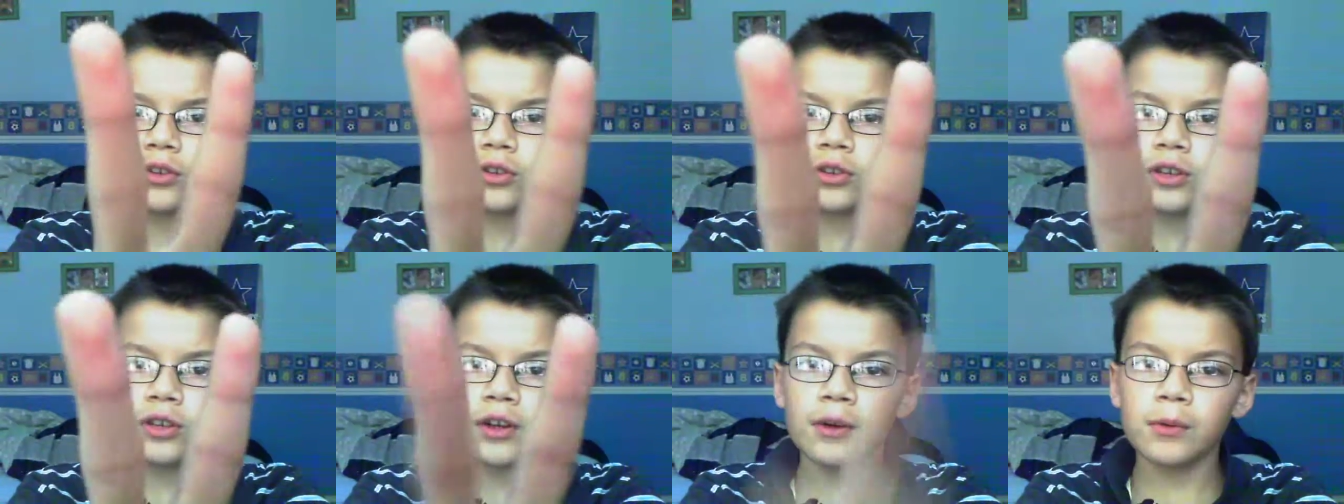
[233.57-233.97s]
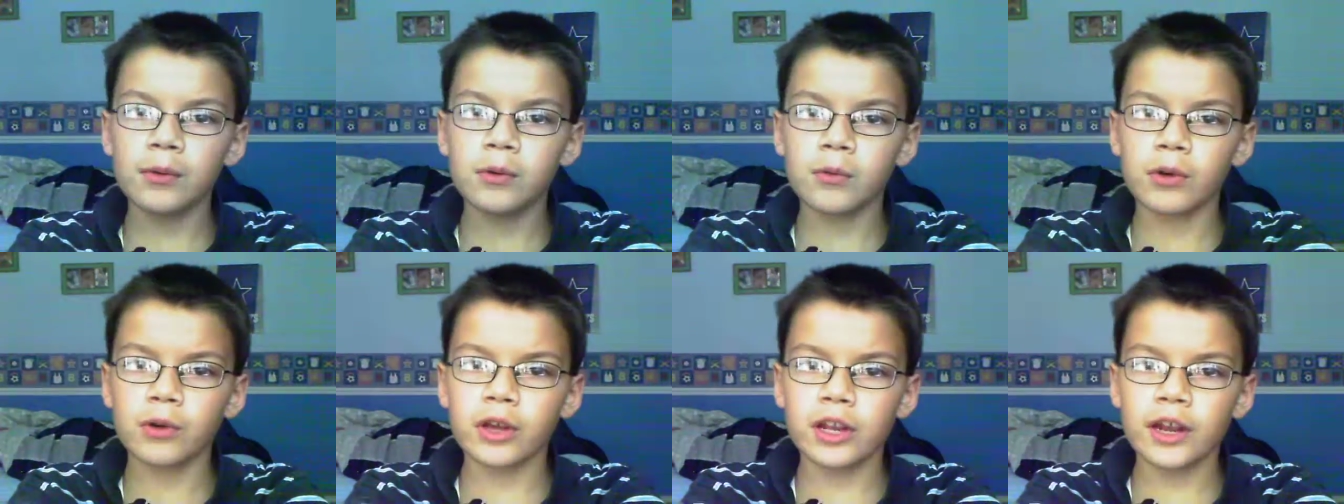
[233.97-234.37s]

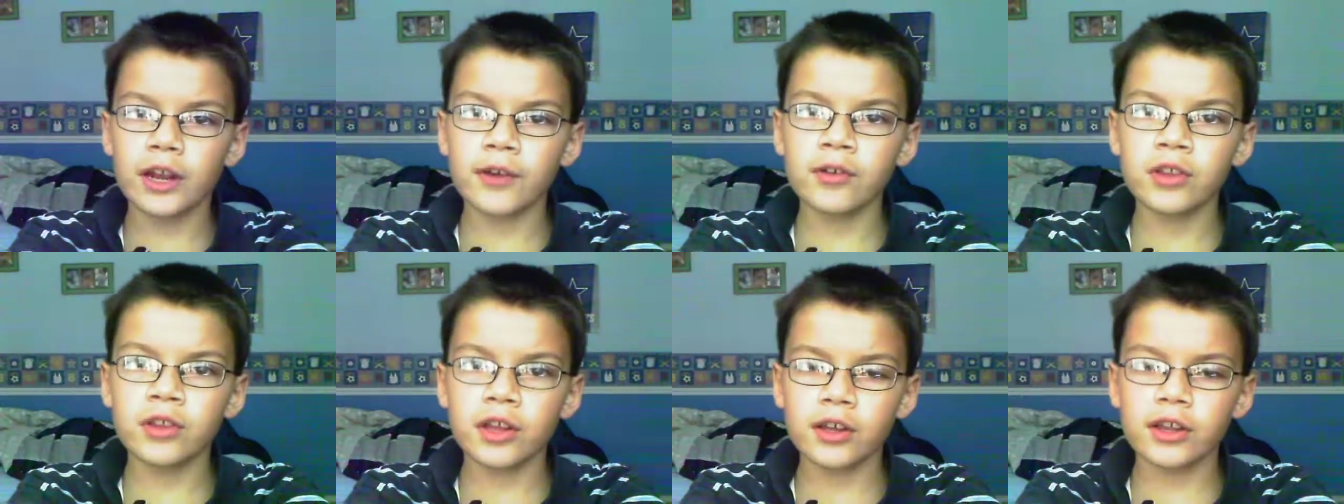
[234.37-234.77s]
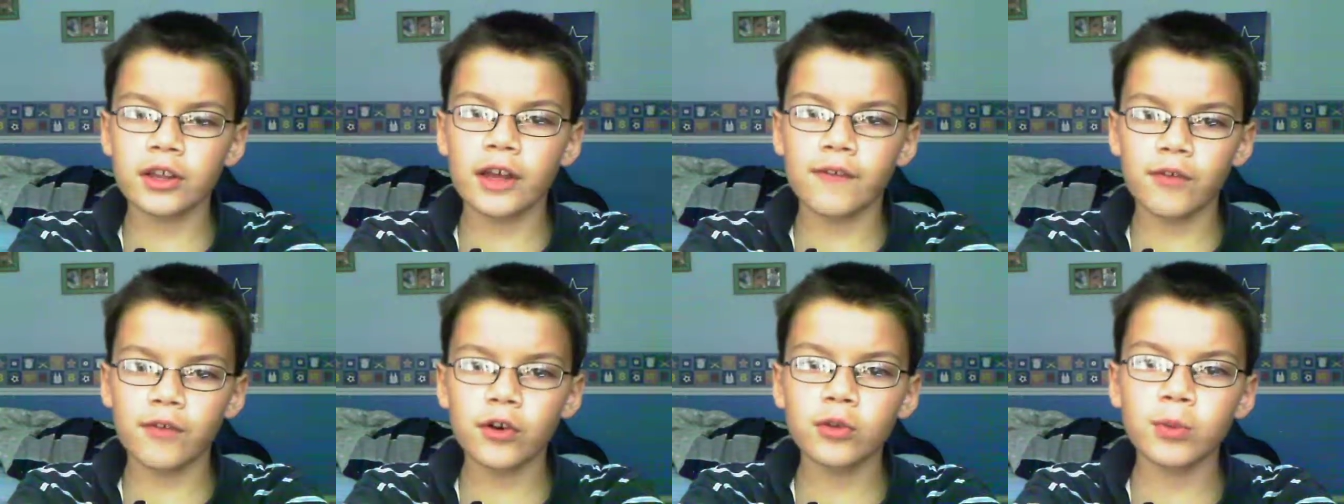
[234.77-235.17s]
We'll get everything
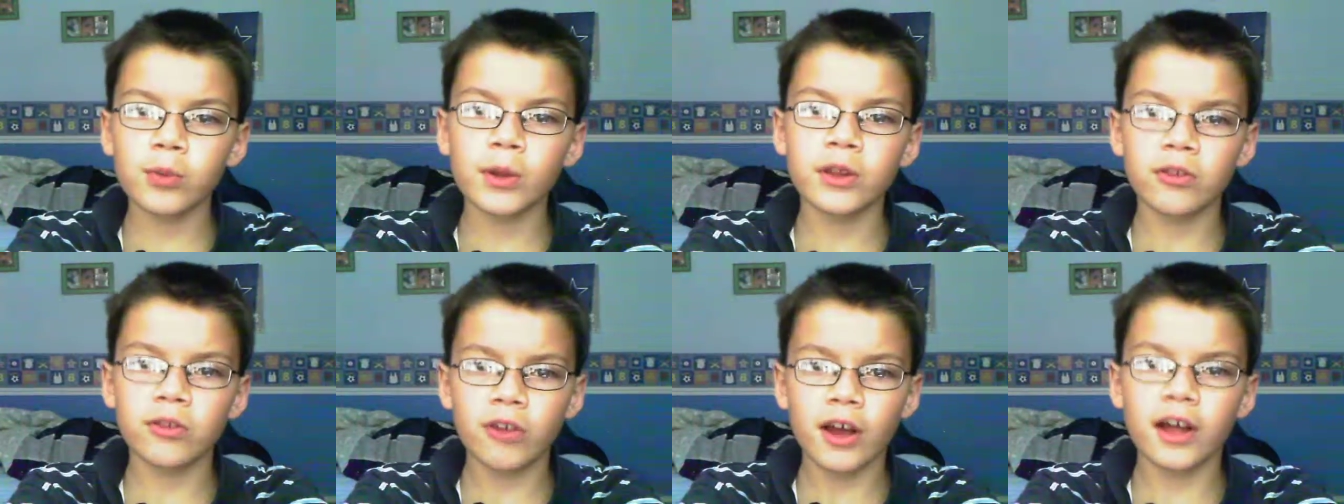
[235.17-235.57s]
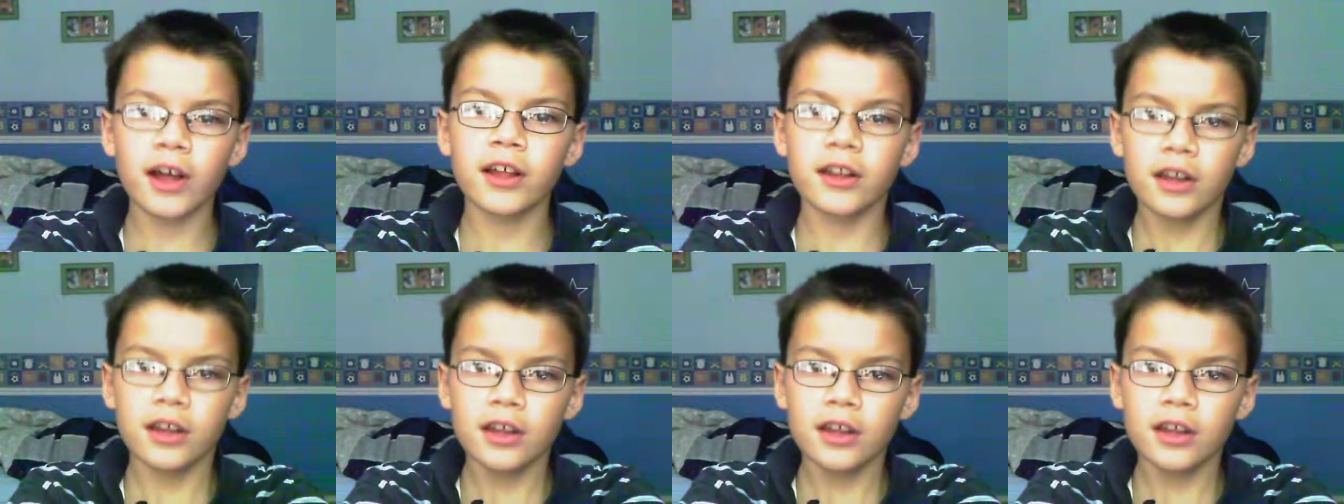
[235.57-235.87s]
that first place got